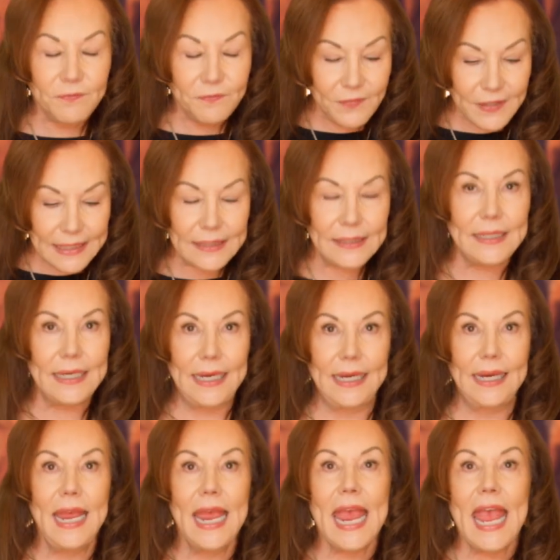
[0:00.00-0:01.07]

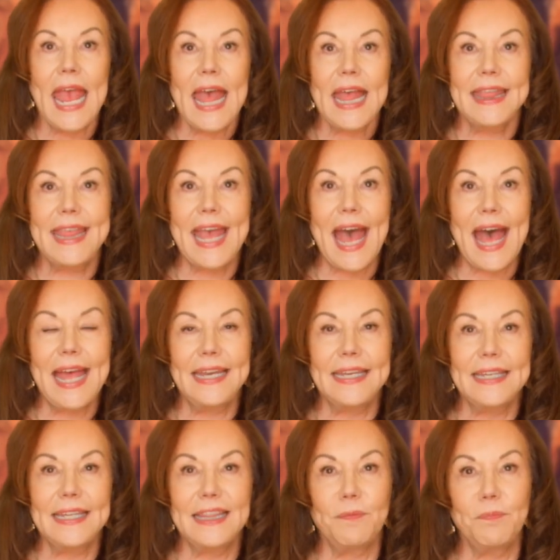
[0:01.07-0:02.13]
feeling that
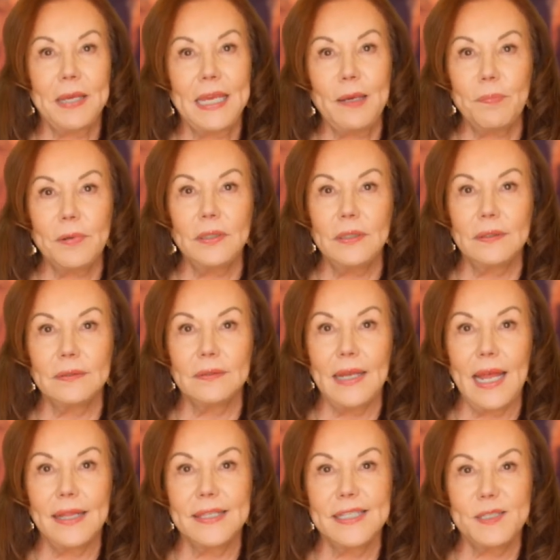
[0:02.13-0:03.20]
the people
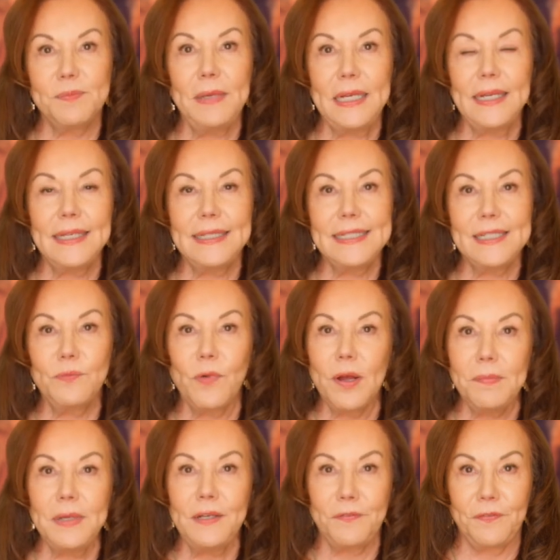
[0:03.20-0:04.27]
at this meeting didn't
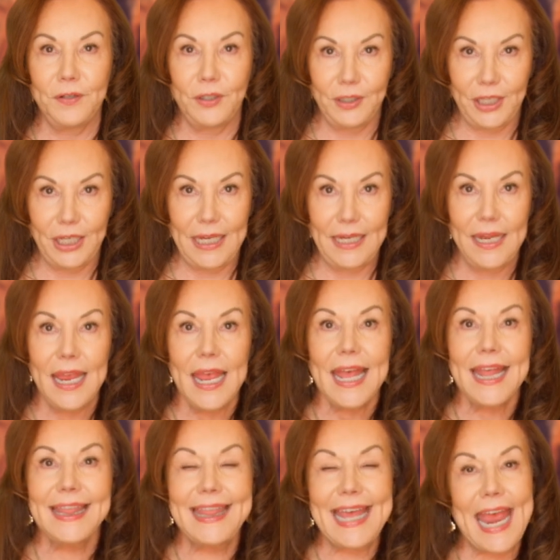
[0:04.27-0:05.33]
want me to feel good.
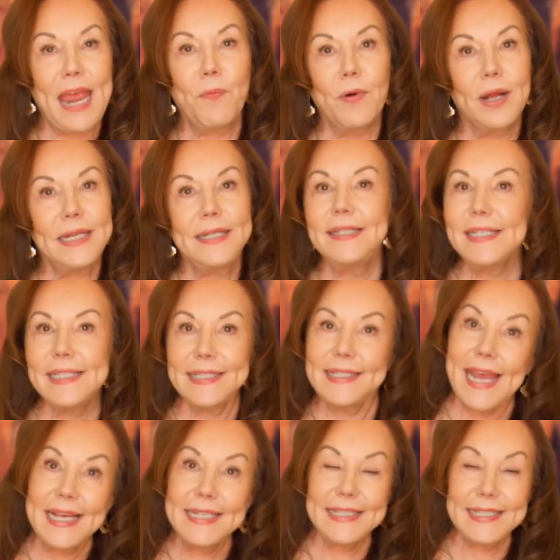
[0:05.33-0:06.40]
They wanted to
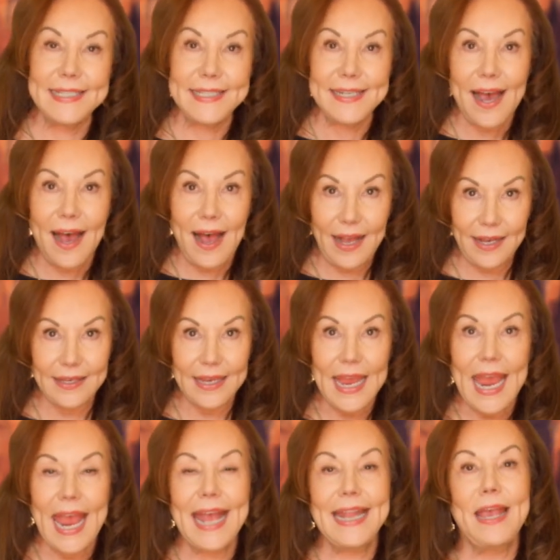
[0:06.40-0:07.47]
stay stuck,
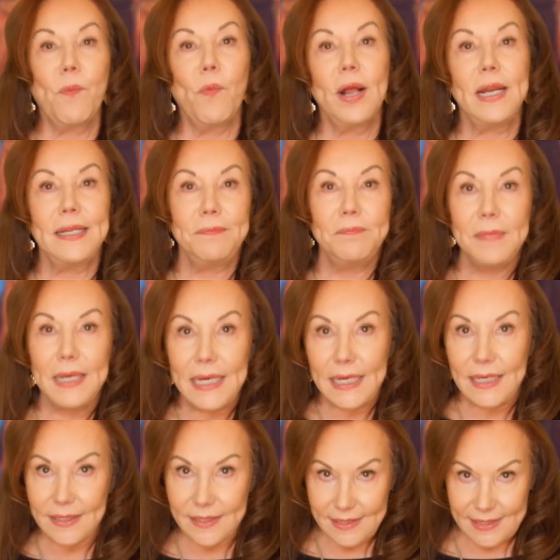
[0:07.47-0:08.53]
and they wanted
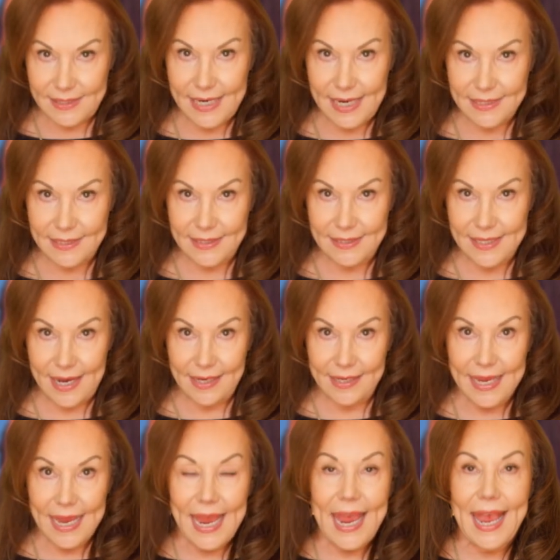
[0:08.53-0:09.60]
me to stay stuck.
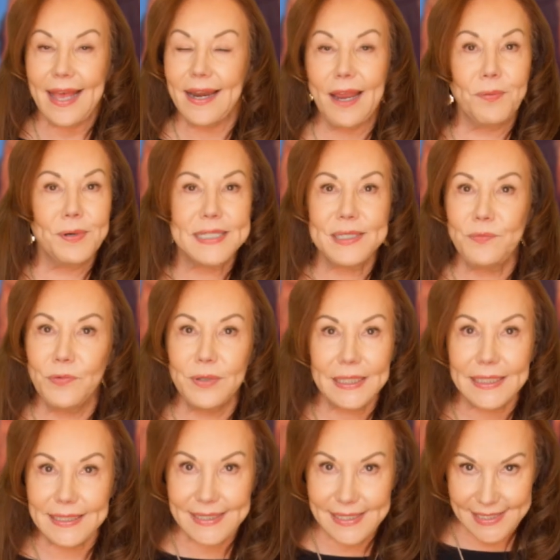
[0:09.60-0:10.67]
And I wasn't
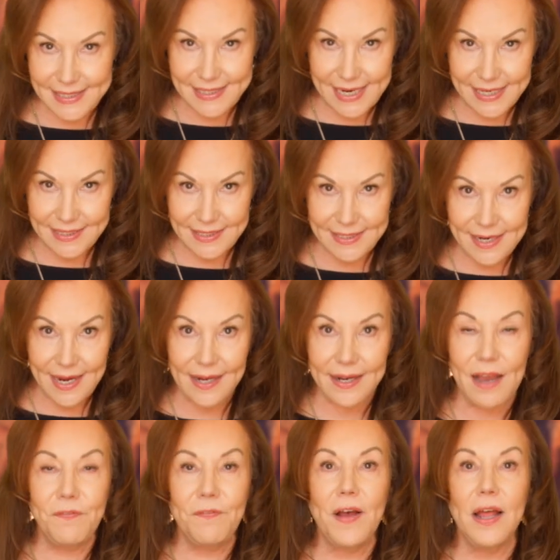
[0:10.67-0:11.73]
willing to stay stuck.
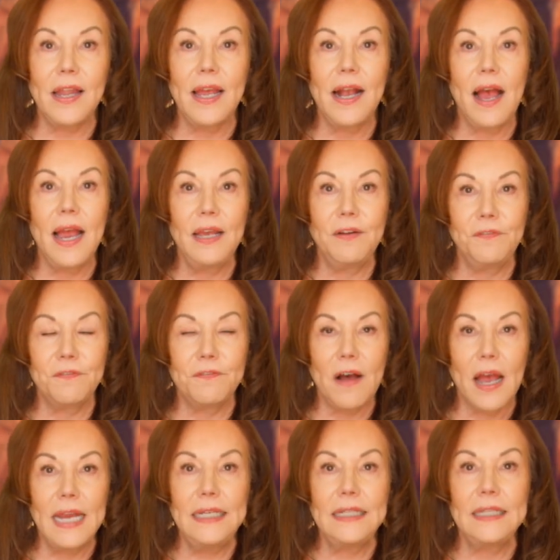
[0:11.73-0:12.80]
I felt like I had
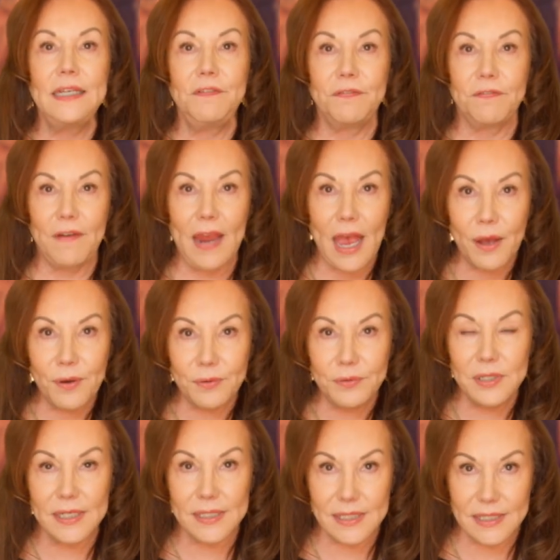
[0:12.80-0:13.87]
finally
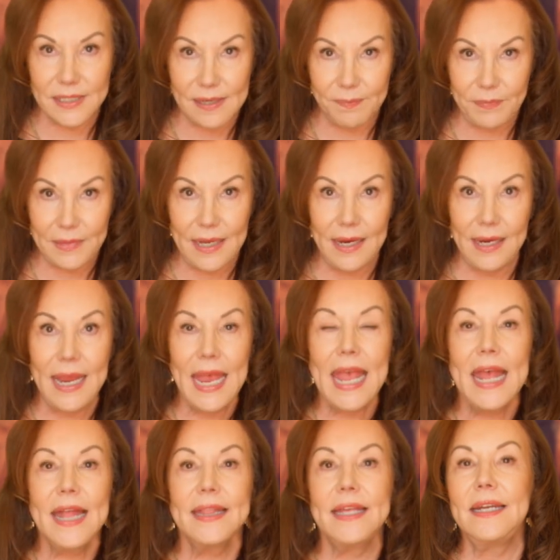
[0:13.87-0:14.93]
found something
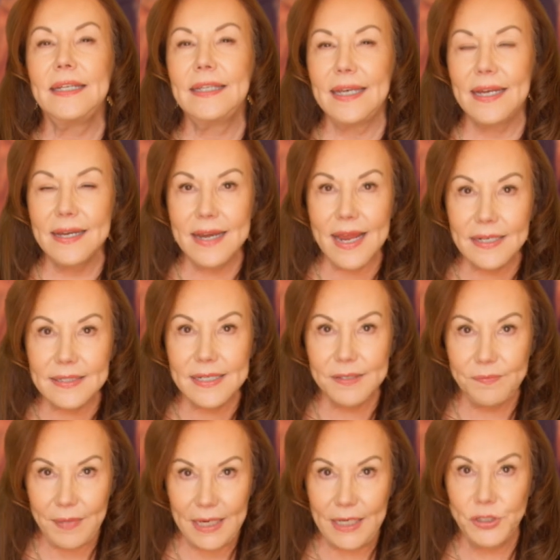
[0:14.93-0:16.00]
that had
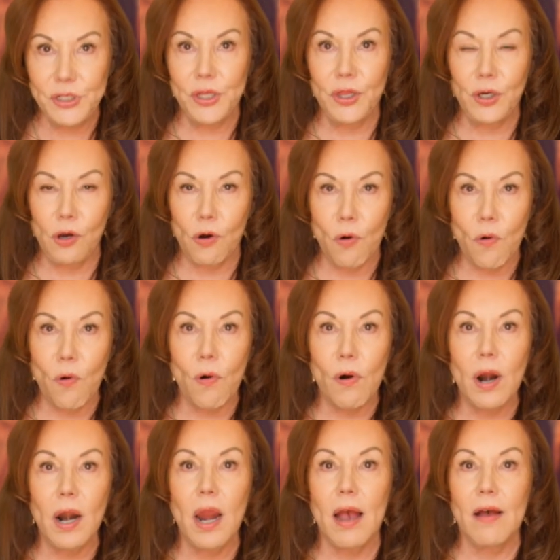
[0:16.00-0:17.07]
connected me to the
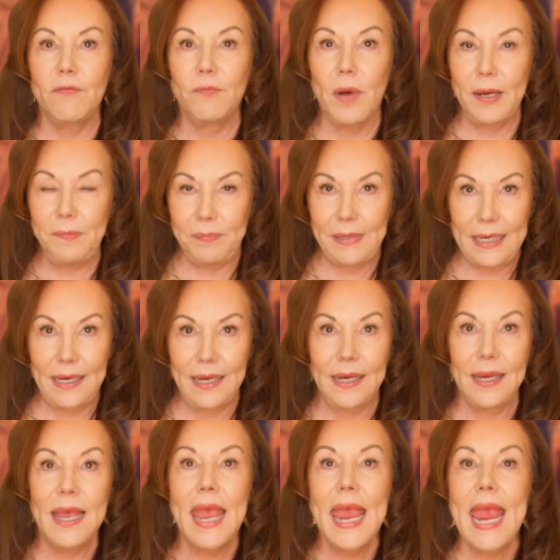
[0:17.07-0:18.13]
core of my
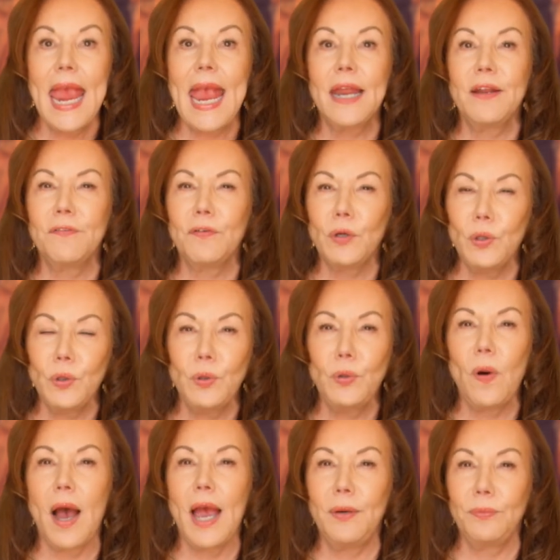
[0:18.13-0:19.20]
being and of
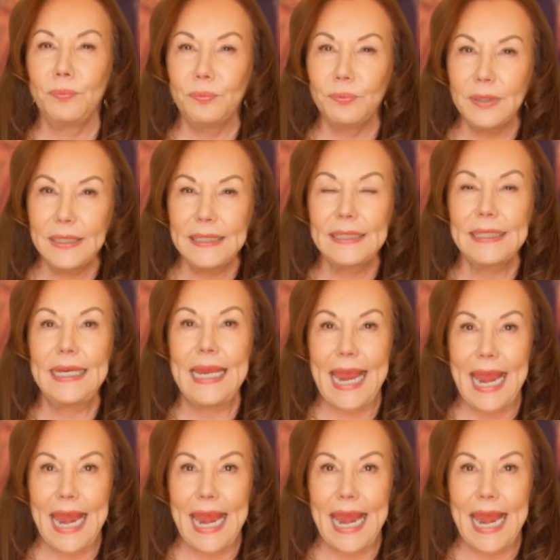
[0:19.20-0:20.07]
who I really